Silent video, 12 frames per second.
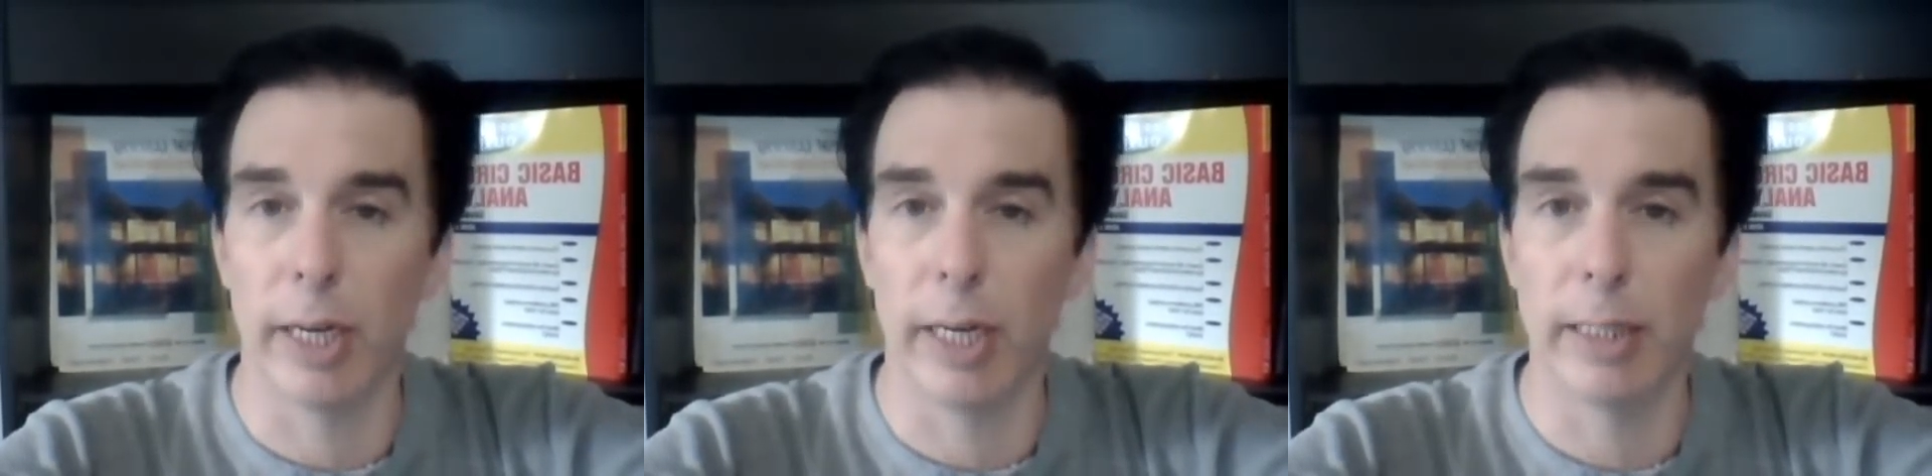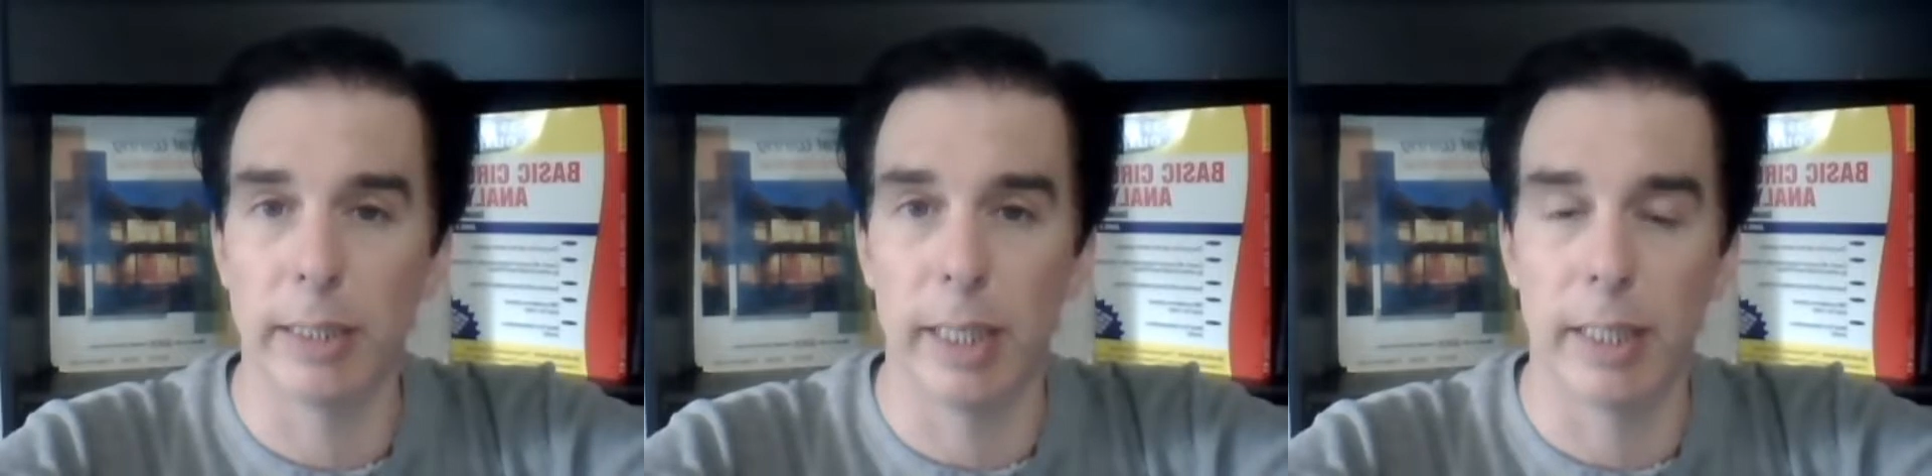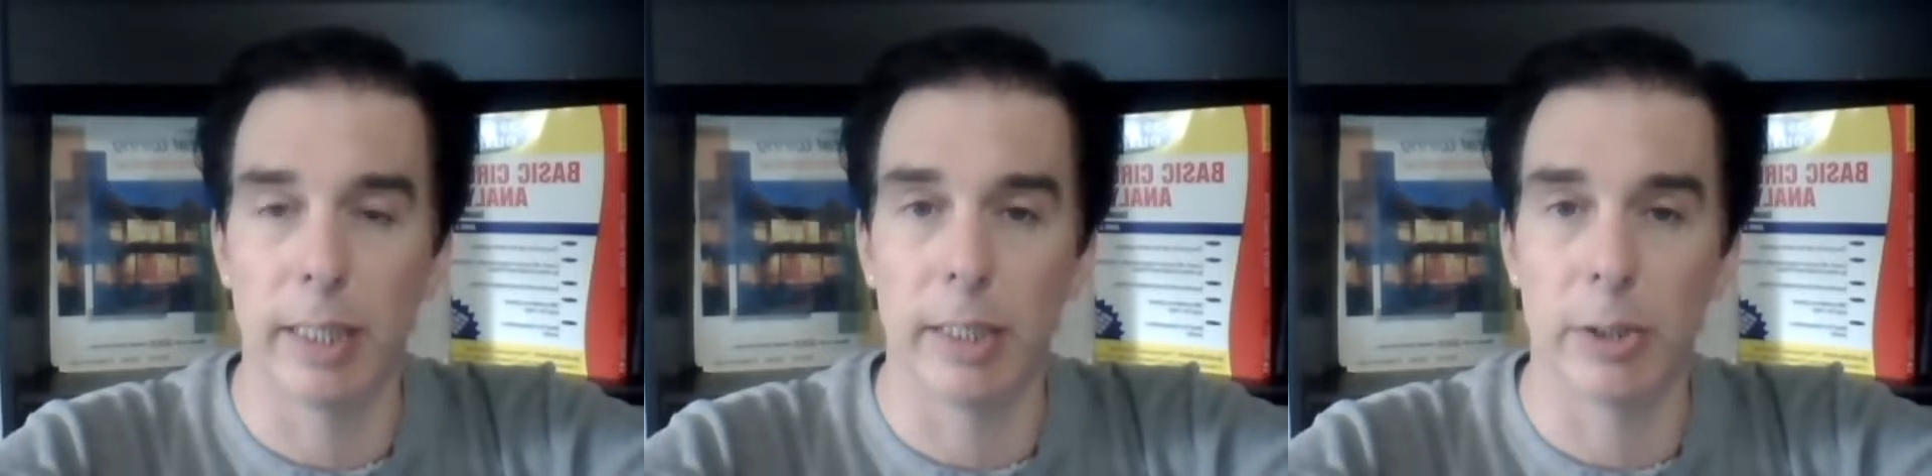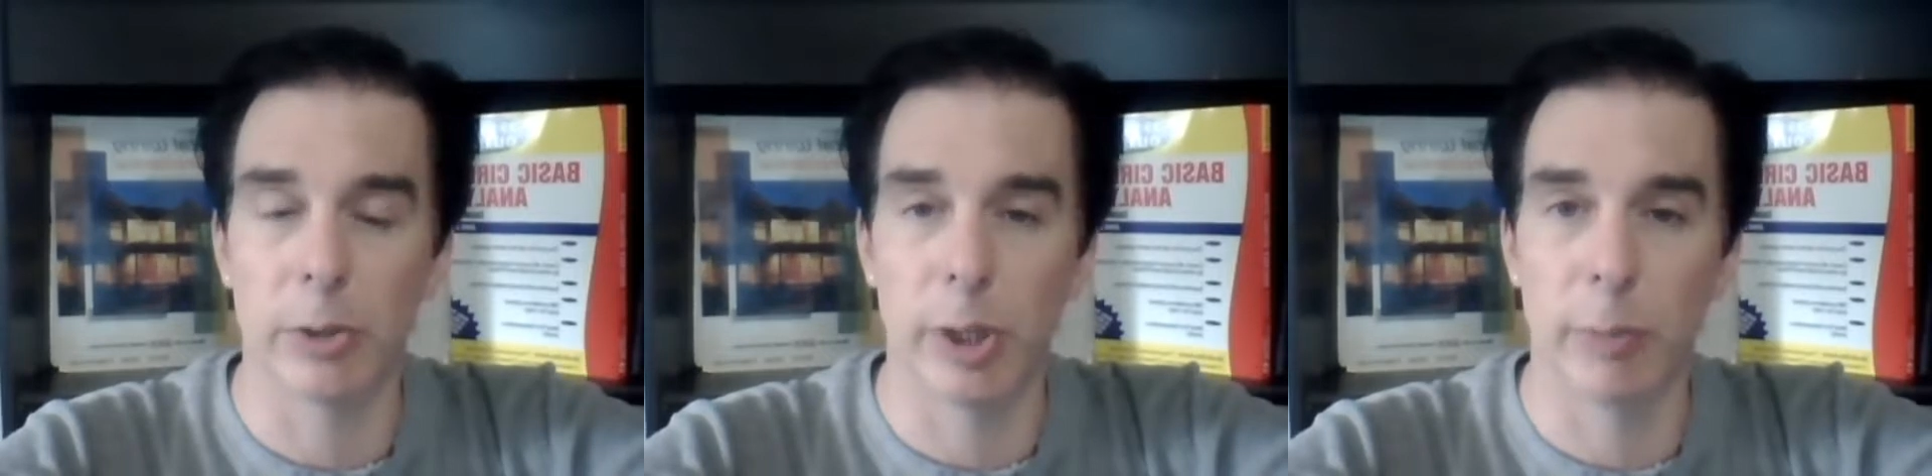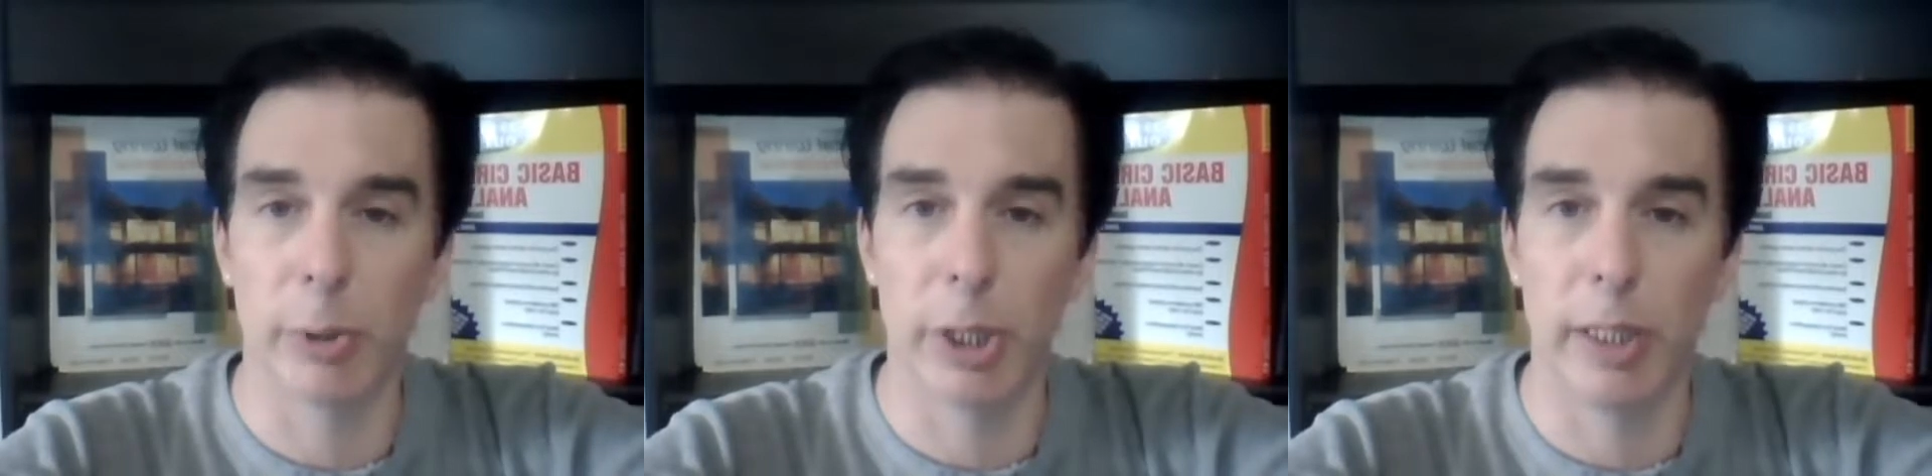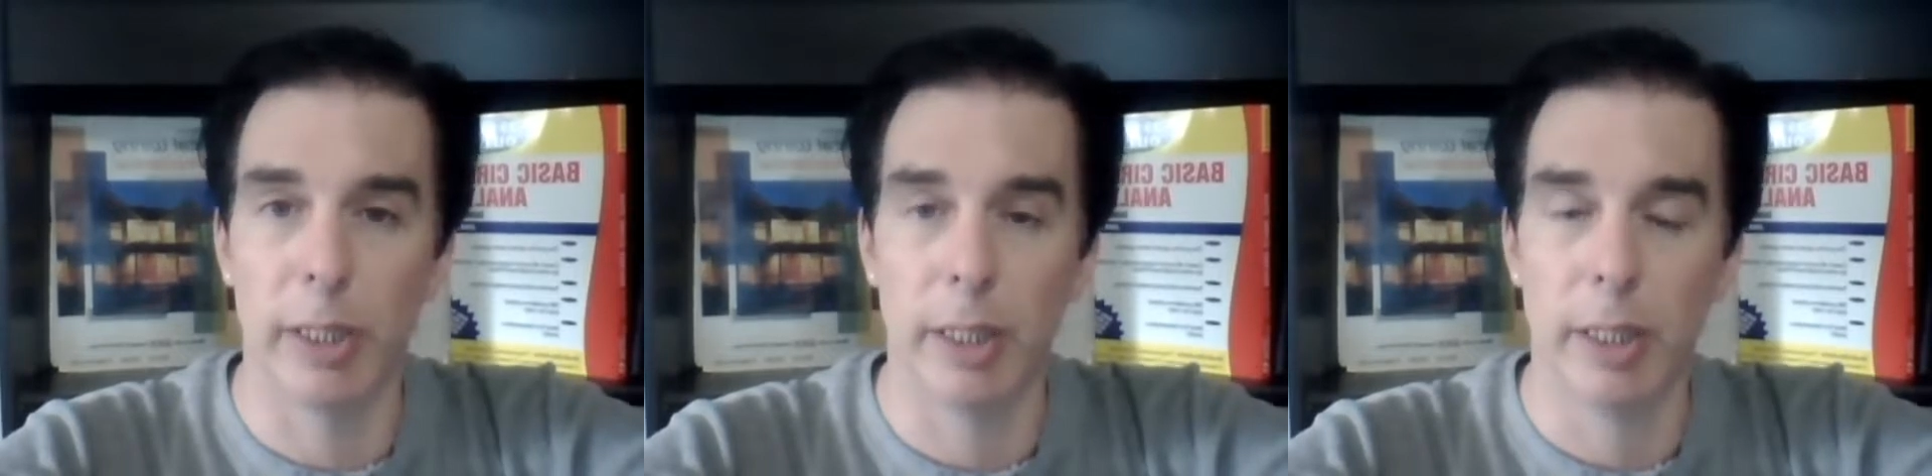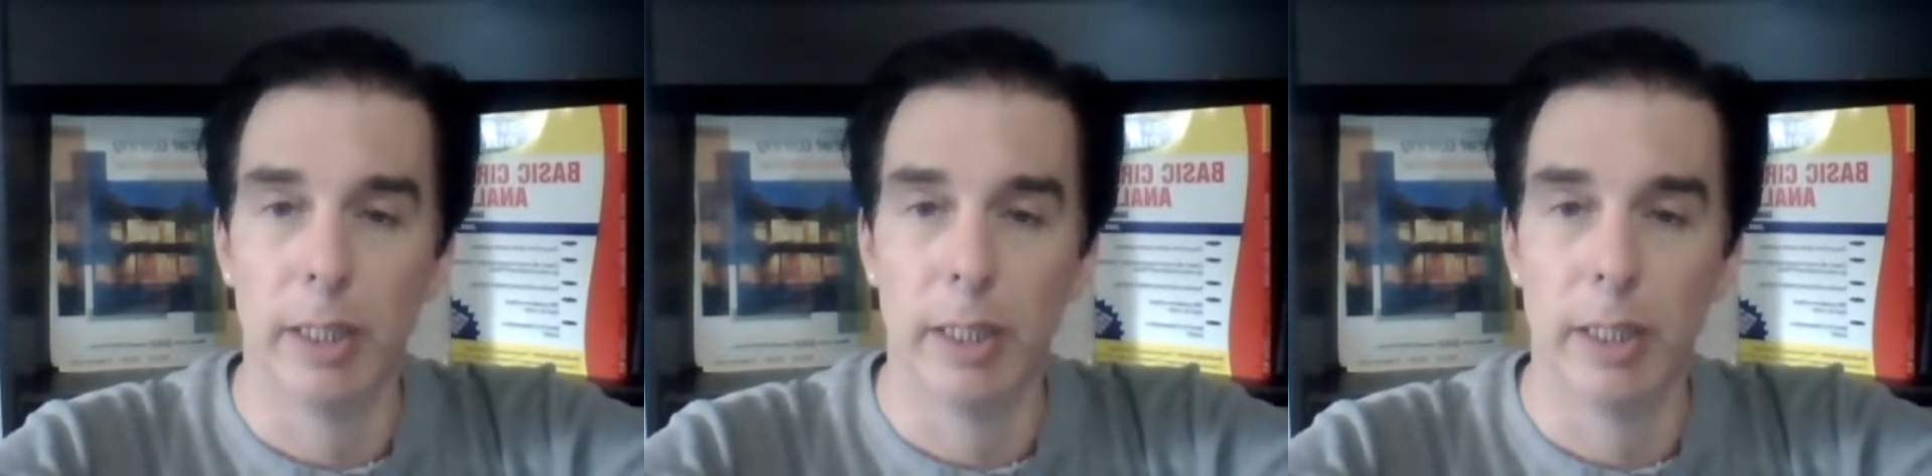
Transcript: links in the description.